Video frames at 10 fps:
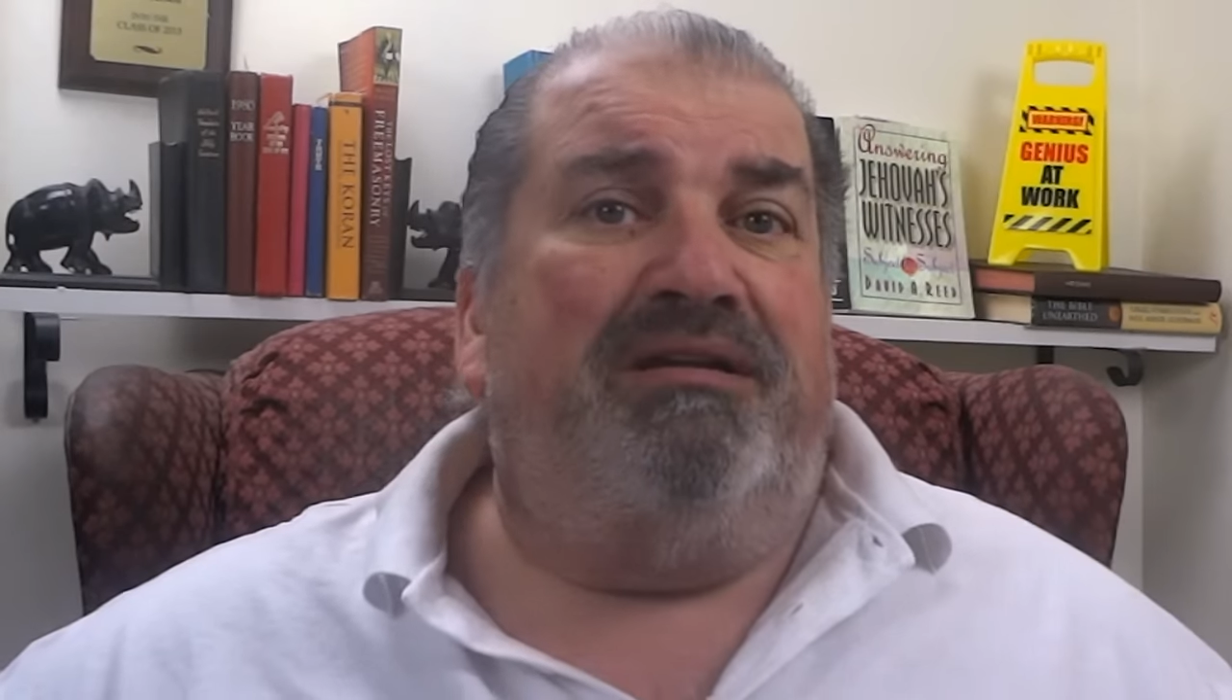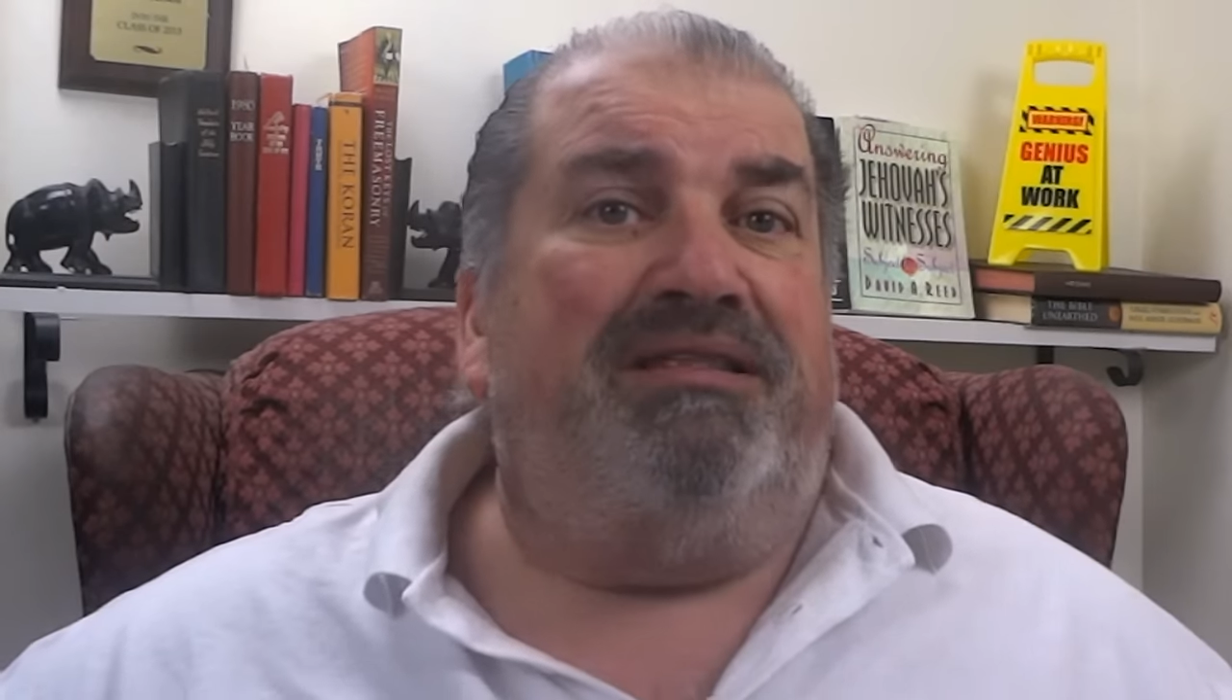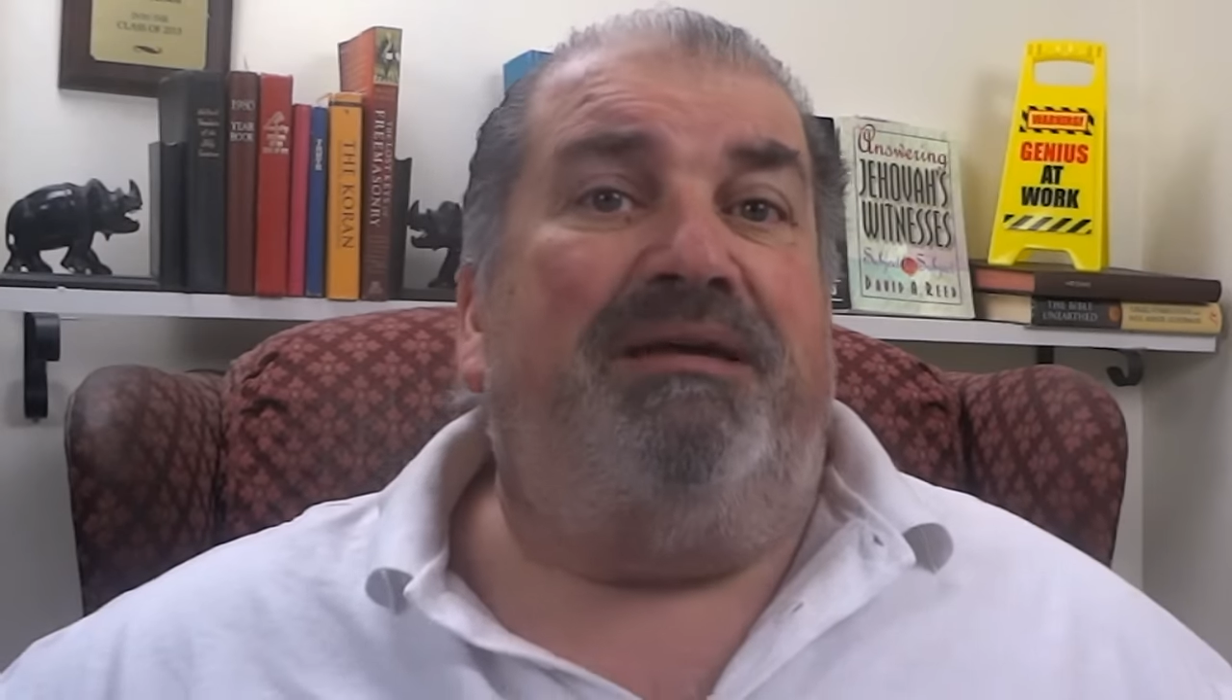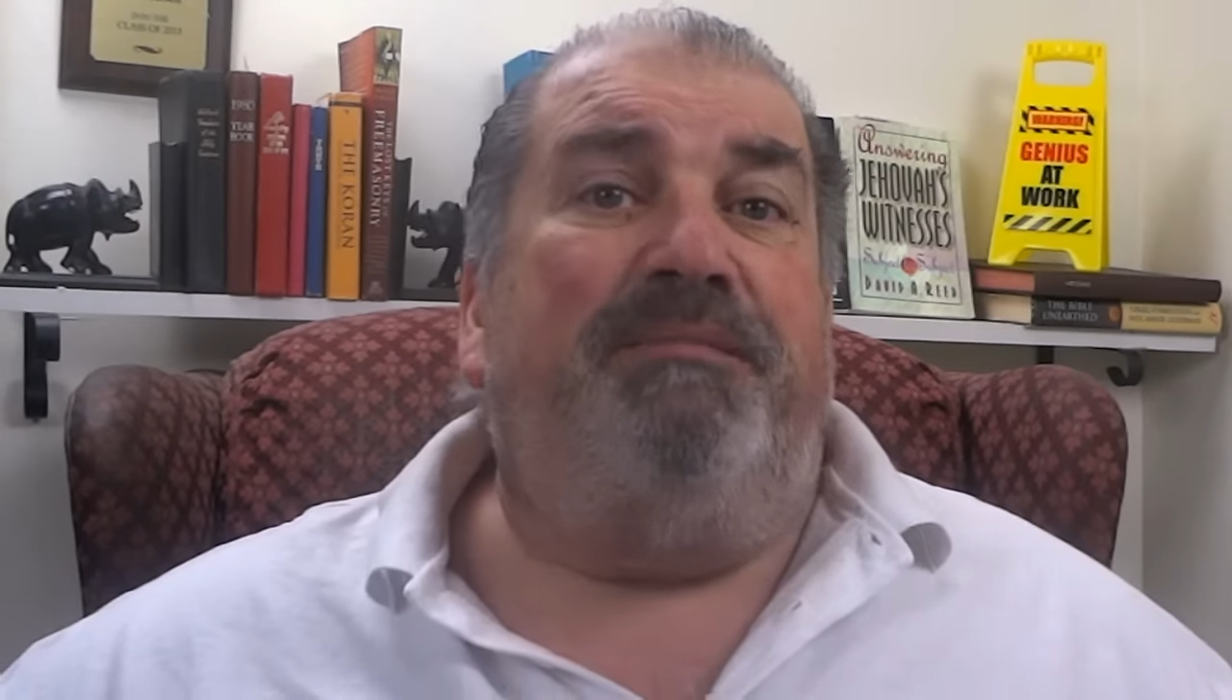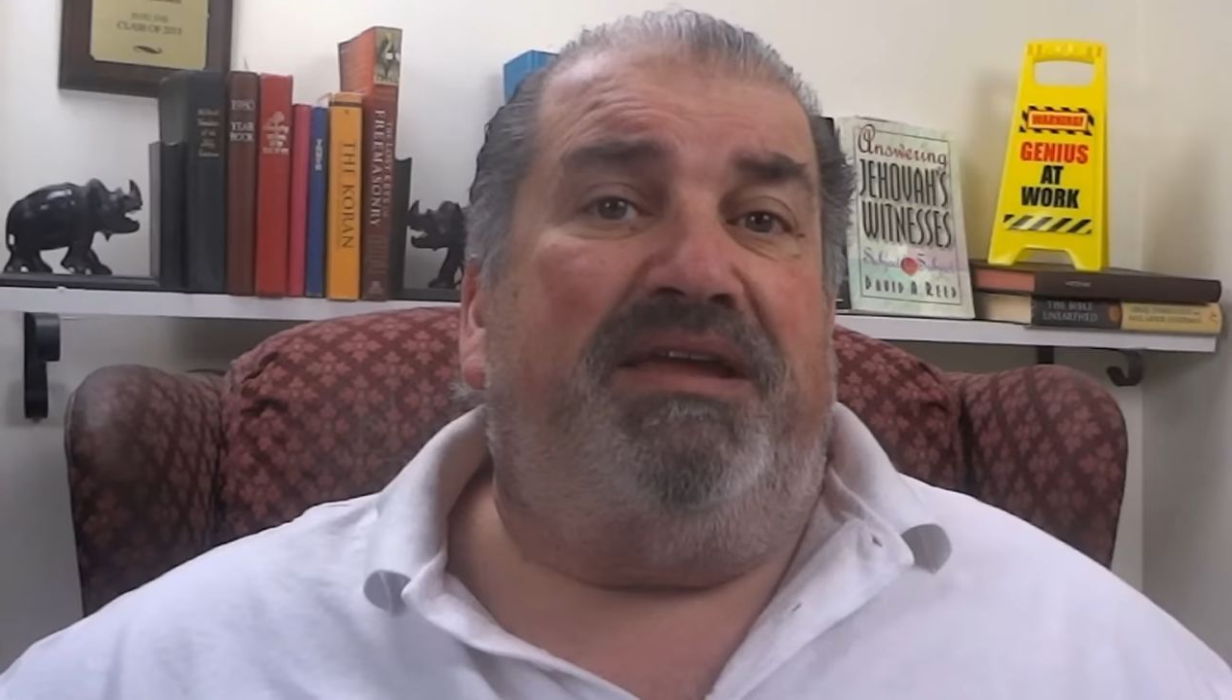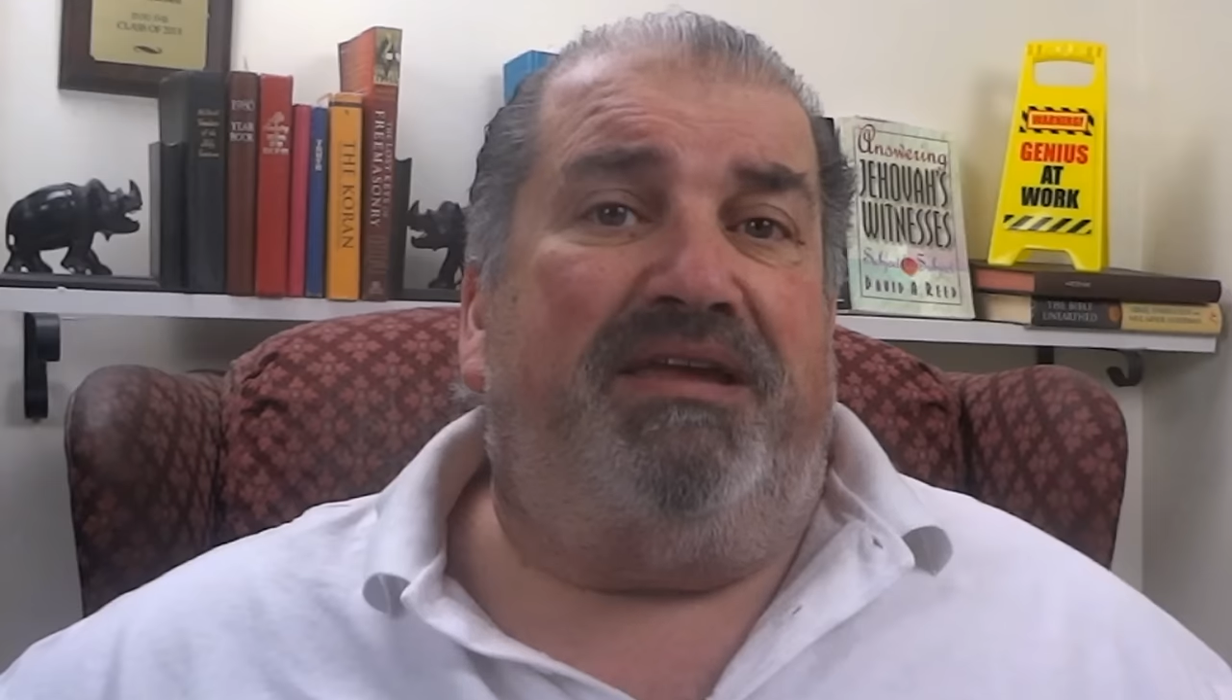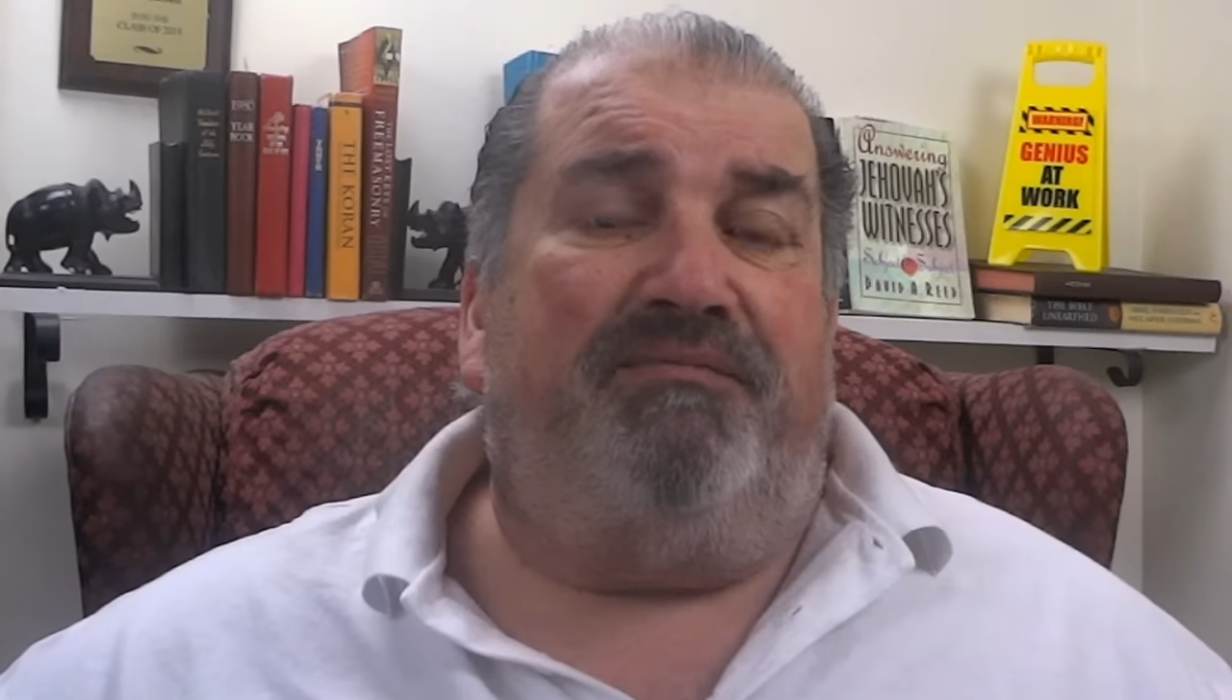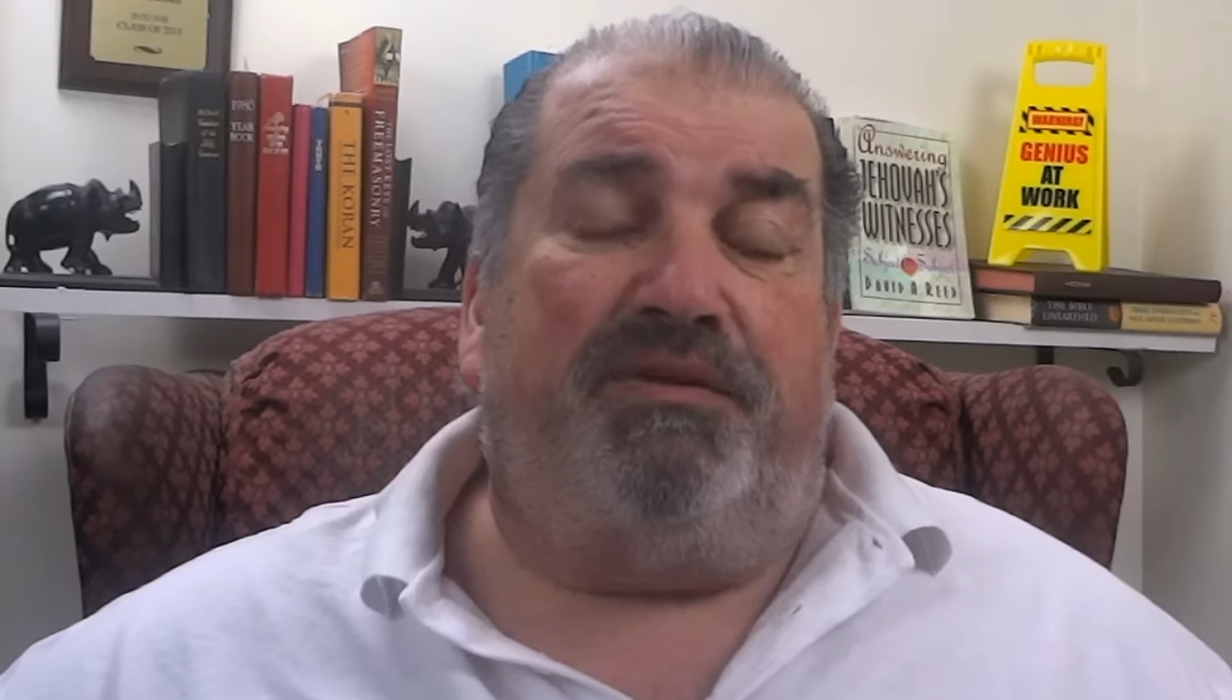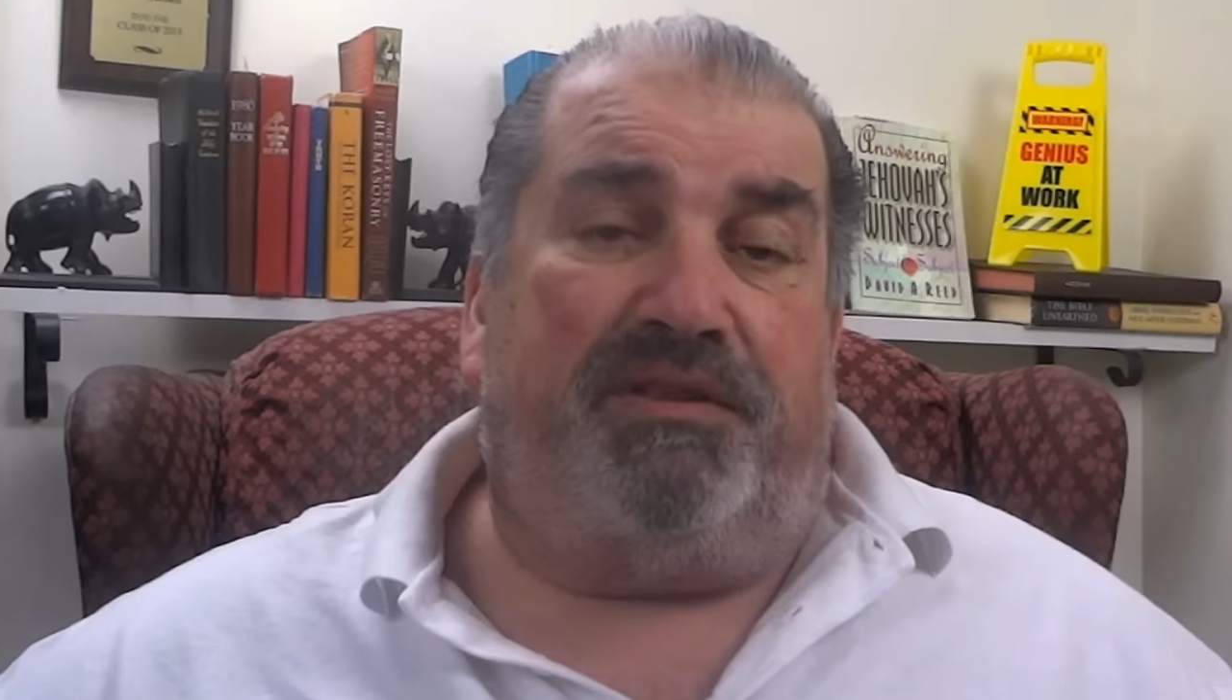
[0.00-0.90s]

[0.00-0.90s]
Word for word: let me give you